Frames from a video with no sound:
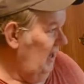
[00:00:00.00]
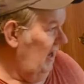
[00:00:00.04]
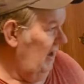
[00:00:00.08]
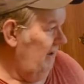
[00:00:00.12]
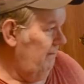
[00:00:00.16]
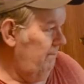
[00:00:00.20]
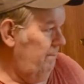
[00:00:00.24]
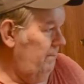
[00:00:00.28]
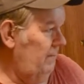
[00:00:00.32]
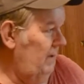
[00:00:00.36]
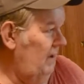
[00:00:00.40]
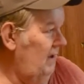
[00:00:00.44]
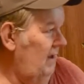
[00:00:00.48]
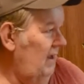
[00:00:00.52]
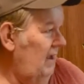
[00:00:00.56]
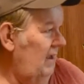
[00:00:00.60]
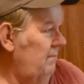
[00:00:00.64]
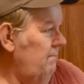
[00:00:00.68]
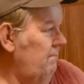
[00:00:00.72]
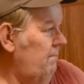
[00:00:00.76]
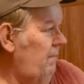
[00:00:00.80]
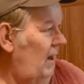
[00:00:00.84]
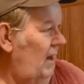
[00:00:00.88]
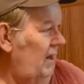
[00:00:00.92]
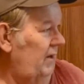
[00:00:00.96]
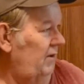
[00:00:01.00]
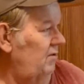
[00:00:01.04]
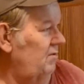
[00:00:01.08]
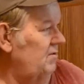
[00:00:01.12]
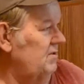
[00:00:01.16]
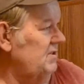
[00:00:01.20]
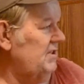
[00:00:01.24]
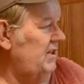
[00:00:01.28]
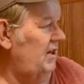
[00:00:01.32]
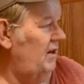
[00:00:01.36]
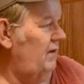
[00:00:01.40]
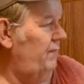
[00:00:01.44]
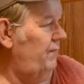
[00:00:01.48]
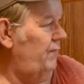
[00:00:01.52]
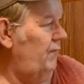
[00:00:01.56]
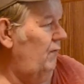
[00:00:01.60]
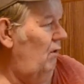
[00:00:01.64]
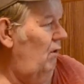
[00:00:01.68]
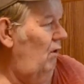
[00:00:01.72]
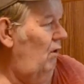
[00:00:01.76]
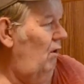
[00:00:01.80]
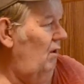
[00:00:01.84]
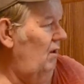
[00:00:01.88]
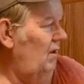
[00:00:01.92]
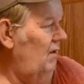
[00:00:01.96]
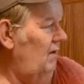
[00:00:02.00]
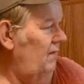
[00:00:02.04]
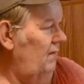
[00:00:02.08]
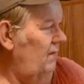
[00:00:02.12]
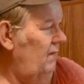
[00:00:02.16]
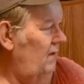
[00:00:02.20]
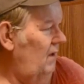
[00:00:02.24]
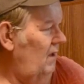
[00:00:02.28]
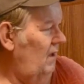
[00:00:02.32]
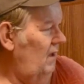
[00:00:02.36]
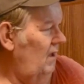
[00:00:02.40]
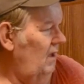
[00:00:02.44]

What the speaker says: and binders that are full